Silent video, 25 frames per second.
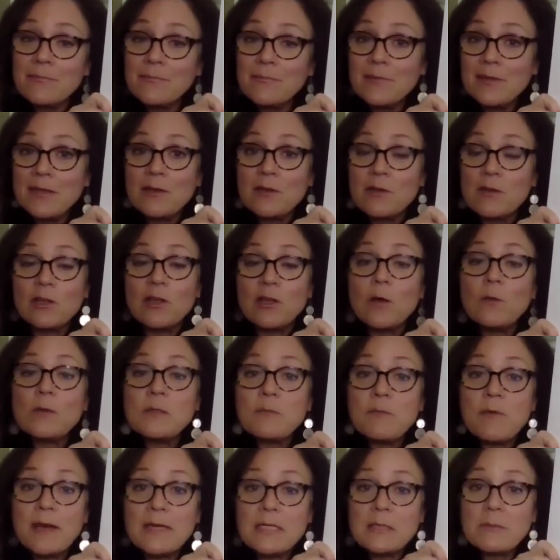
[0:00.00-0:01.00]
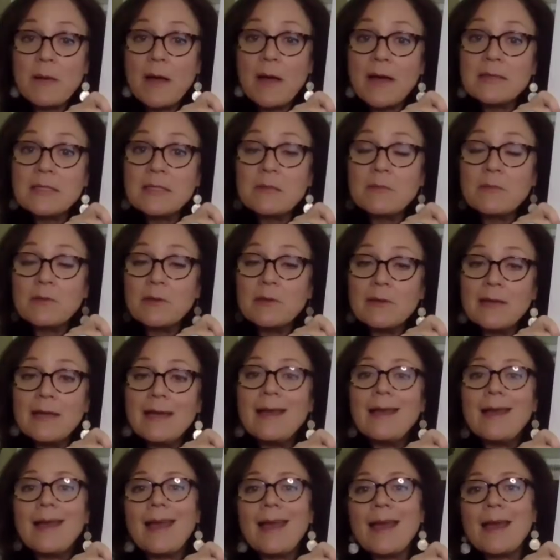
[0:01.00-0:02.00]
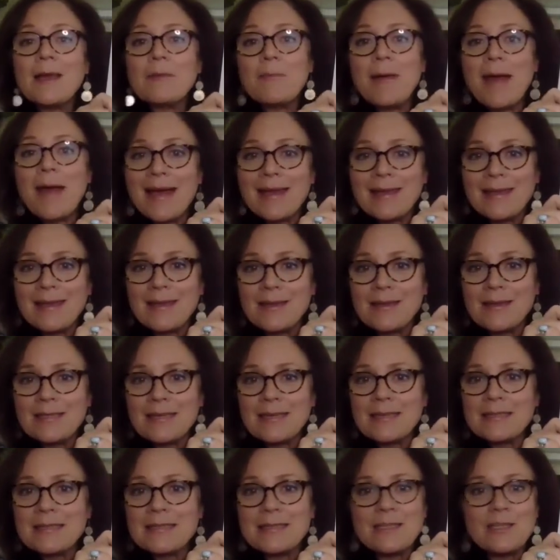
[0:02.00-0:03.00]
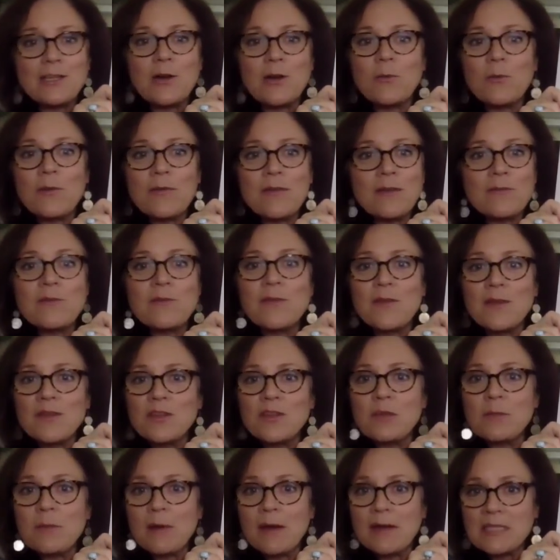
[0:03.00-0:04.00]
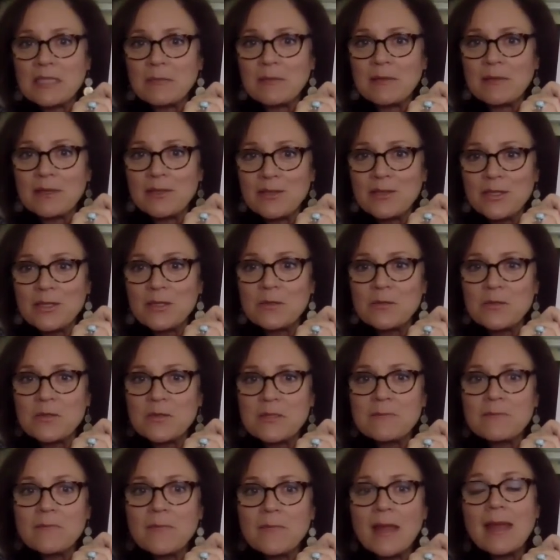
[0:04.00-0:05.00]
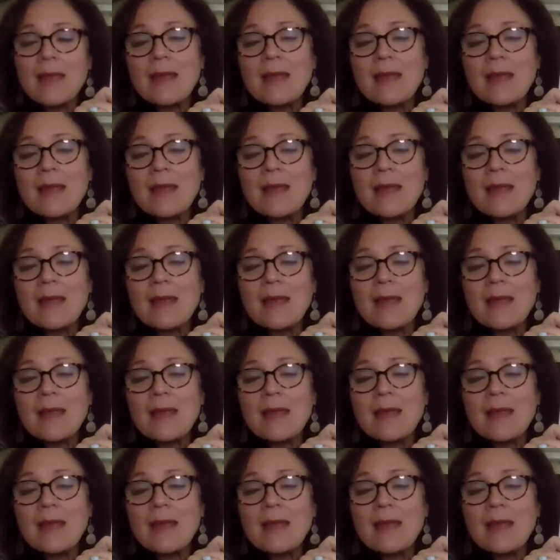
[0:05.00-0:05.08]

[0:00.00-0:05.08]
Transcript: the lowest price possible and packing it as, with everything that you possibly could use.